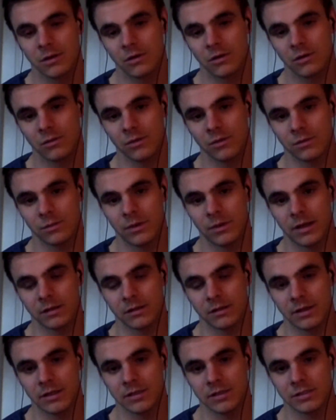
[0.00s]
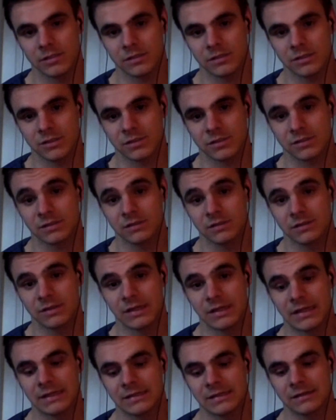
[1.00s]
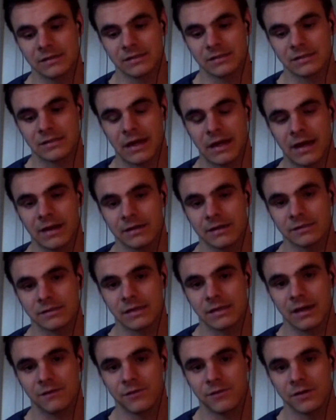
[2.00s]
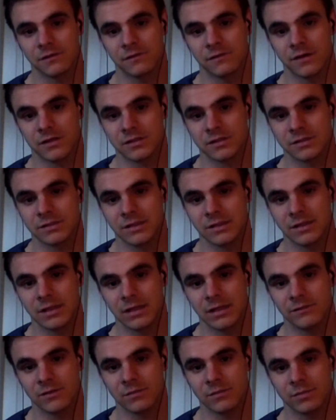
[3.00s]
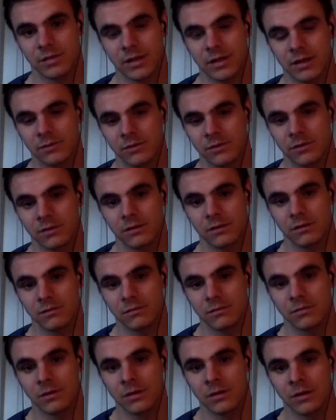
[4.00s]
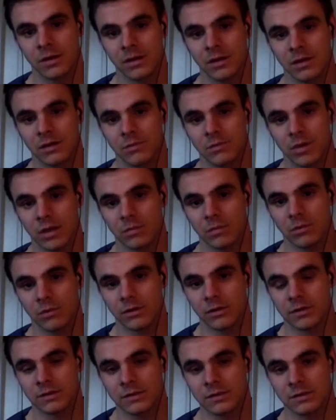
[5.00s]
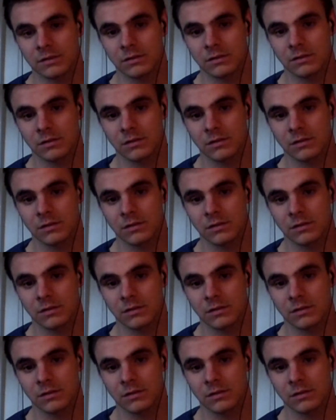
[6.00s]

with regulations and just to get to the size, to have the efficiency to even play with the big boys.